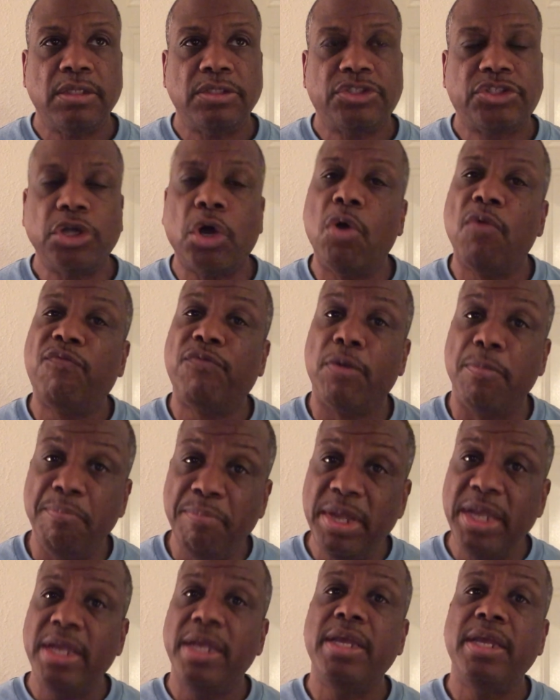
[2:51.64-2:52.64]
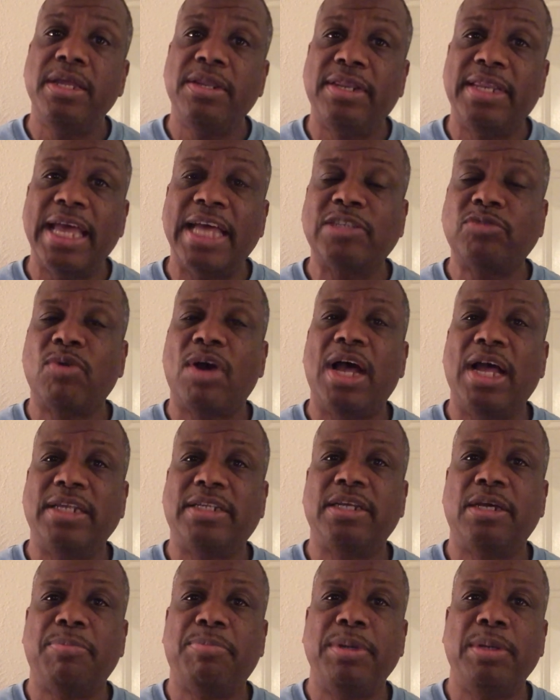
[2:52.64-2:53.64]
So for me, that's why I
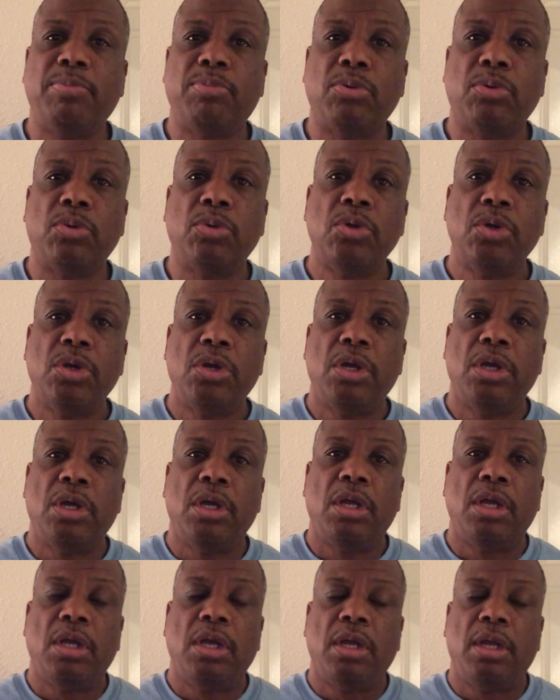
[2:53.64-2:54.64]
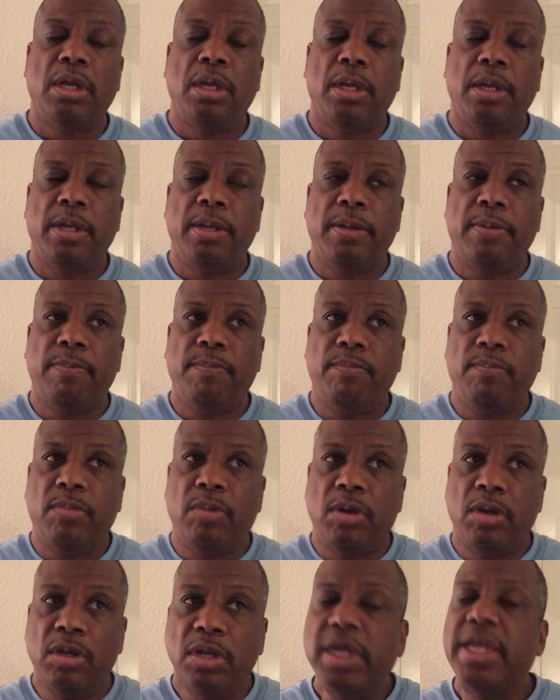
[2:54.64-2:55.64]
tell people,
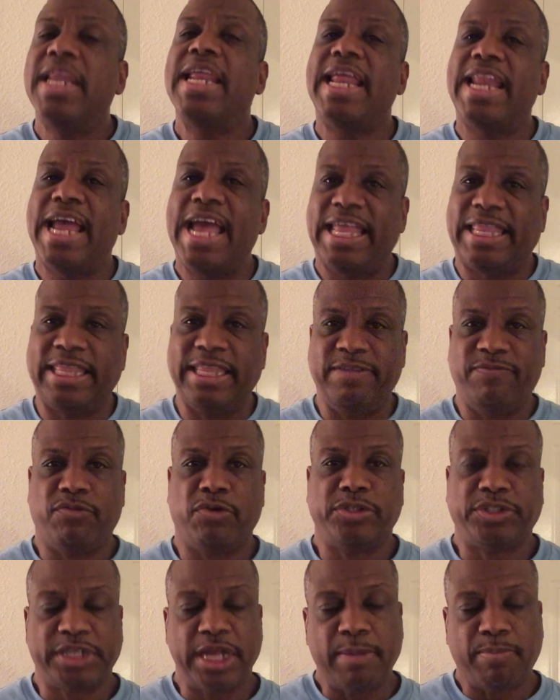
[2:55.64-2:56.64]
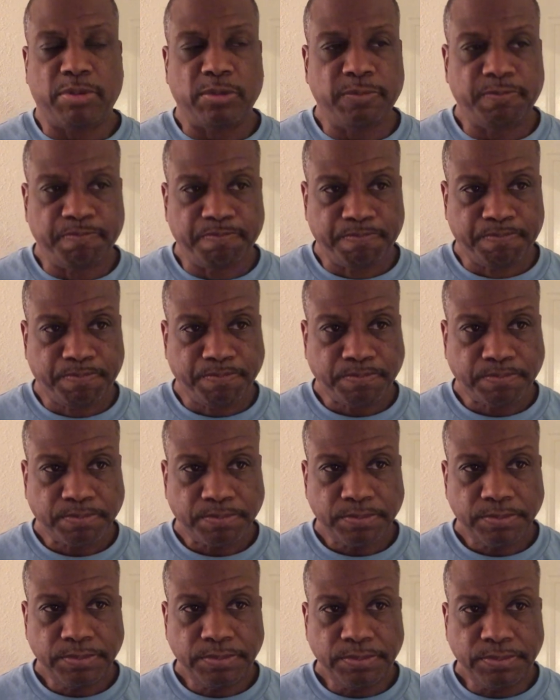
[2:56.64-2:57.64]
looking at an athlete, for example,
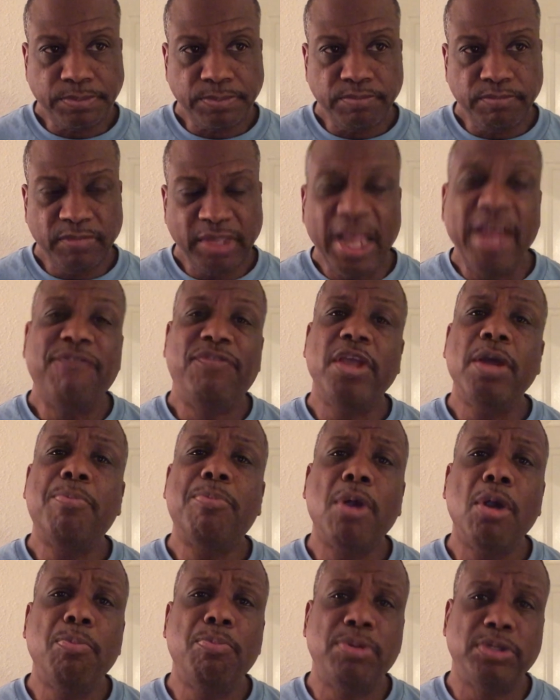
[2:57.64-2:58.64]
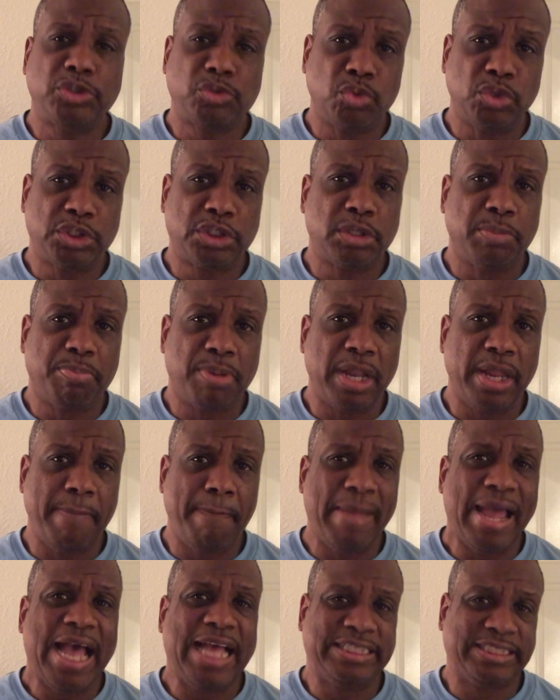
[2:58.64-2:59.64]
if their purpose was to play
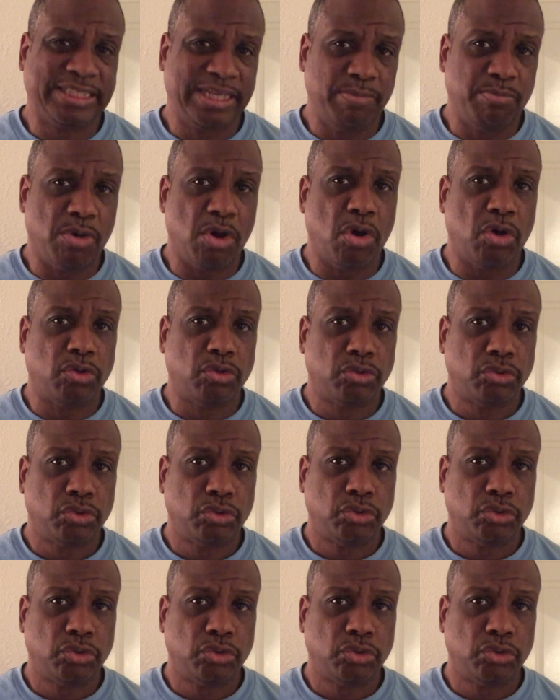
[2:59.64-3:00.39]
basketball